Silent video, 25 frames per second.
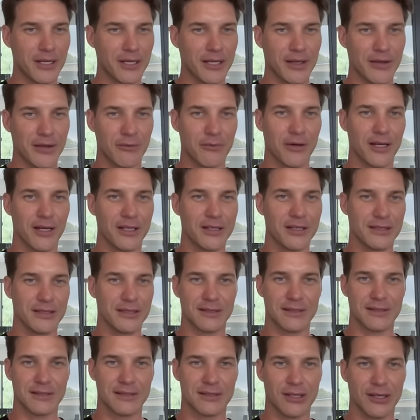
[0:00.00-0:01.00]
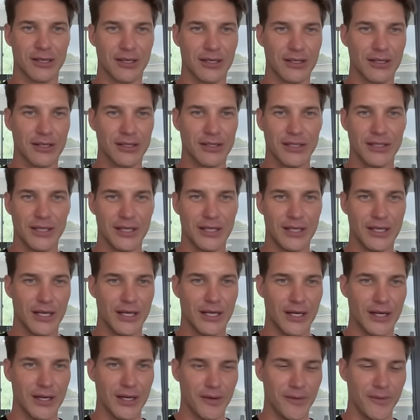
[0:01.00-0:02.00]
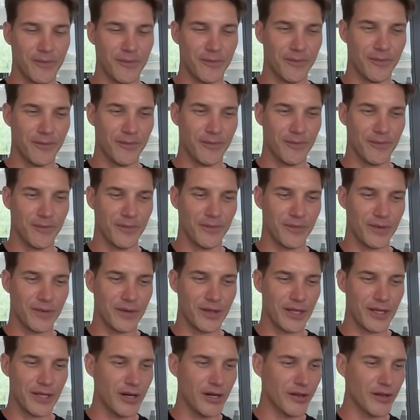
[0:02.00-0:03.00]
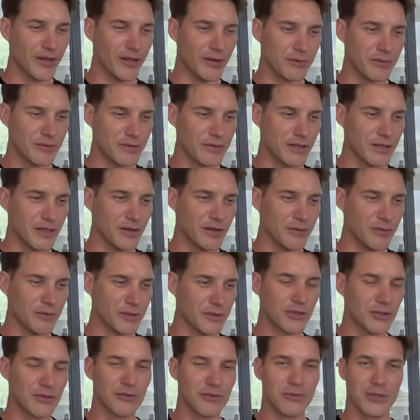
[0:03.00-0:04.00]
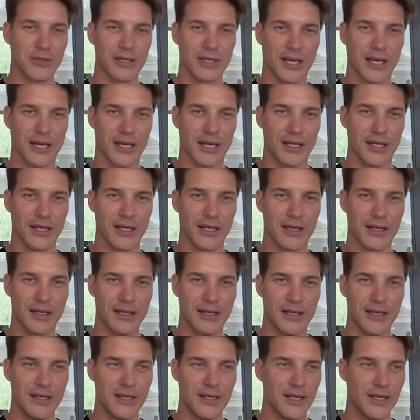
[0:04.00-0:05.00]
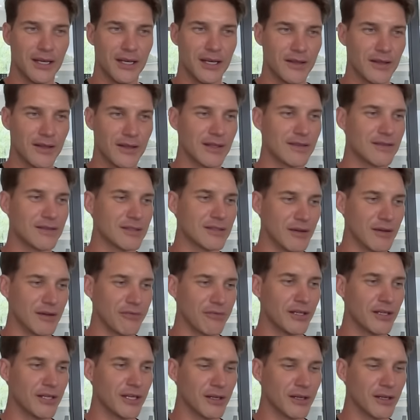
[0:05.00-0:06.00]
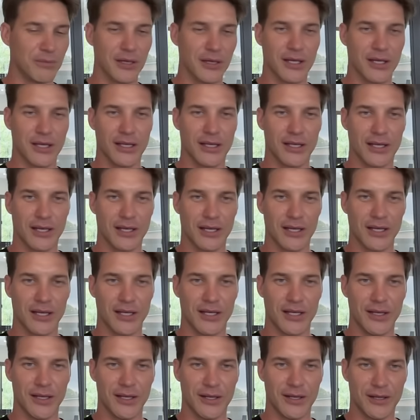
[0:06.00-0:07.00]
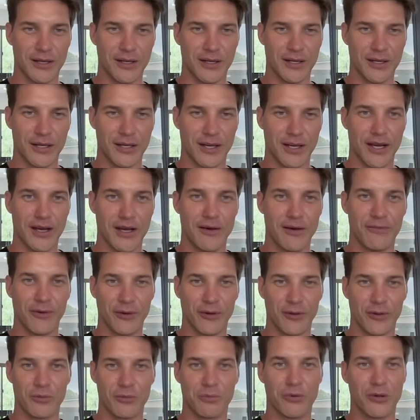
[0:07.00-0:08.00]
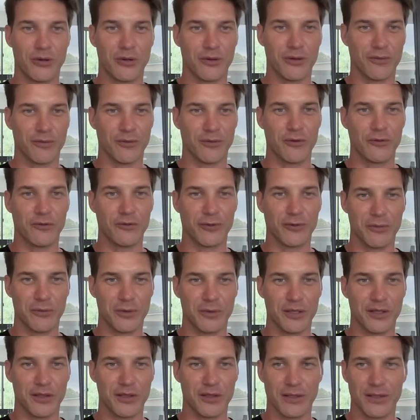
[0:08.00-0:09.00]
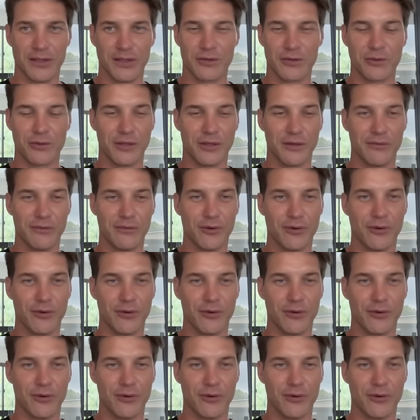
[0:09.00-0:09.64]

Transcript: races. So, um, yeah, that was a, it was a good weekend. And uh, that's definitely going to be a, a high focal point for, for me in, in 24.